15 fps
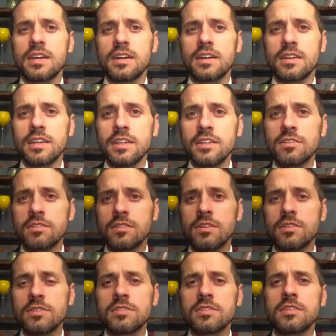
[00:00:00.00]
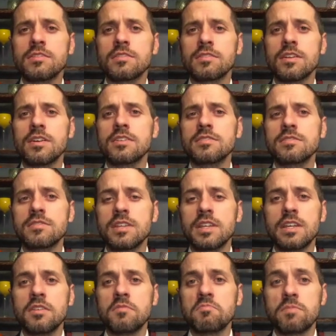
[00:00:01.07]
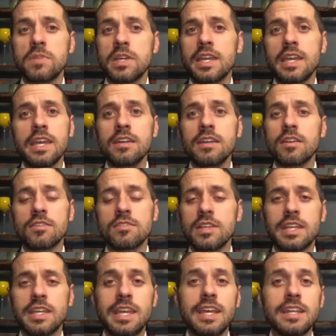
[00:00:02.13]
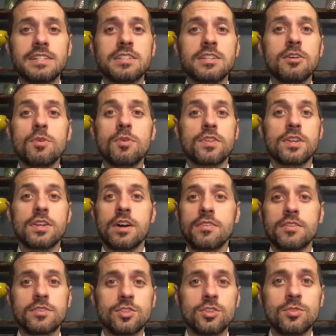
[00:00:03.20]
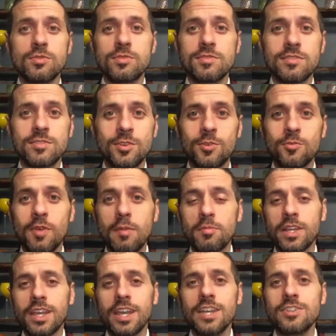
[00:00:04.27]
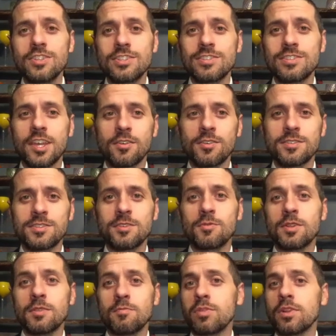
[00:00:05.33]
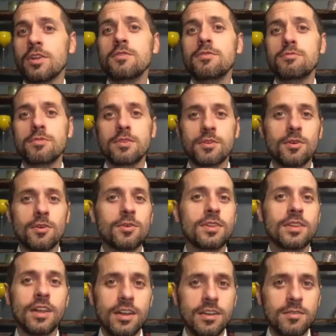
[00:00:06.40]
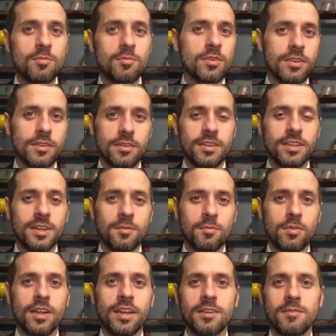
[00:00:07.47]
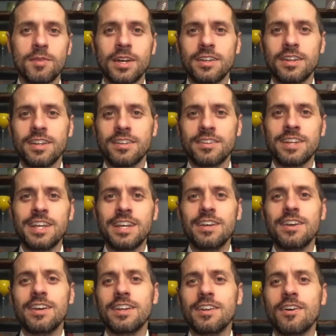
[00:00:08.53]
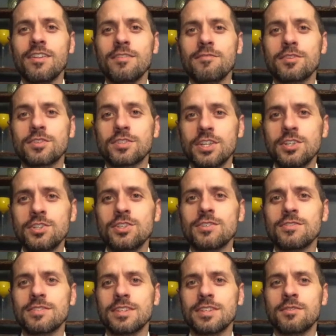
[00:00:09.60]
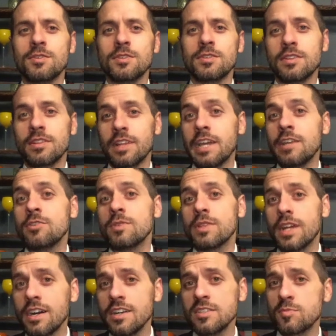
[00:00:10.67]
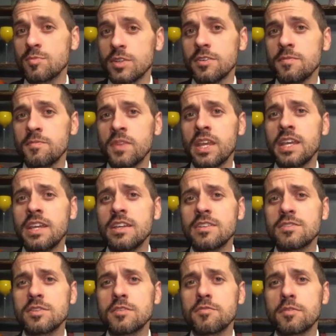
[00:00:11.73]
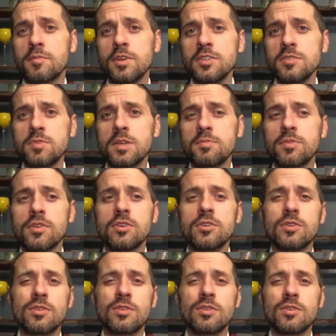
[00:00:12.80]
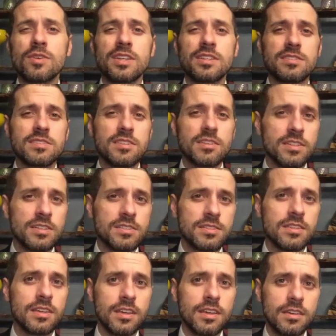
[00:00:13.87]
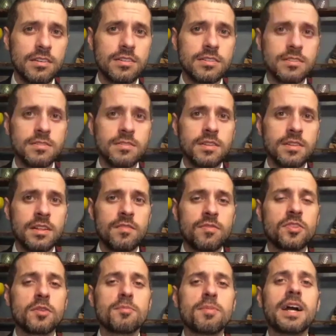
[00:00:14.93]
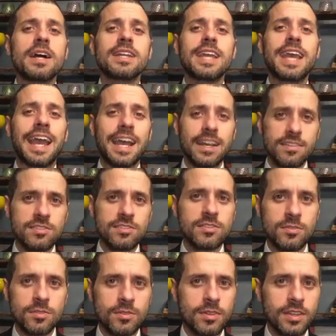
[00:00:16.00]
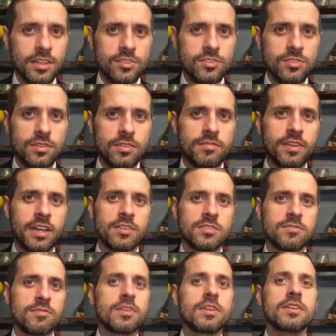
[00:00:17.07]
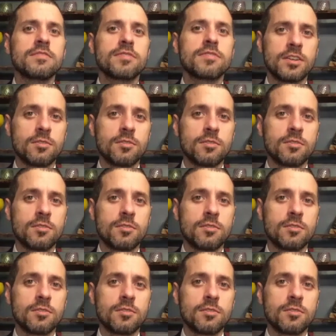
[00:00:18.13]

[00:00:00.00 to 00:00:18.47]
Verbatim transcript: uh, in your nose and in your lungs it can't it can't deal with another two two replication cycles it would blow through your whole lung per, you know parenchyma and and all of your tissues and it would land you in the hospital so for most people who don't get seriously ill, their body has to control the virus very, very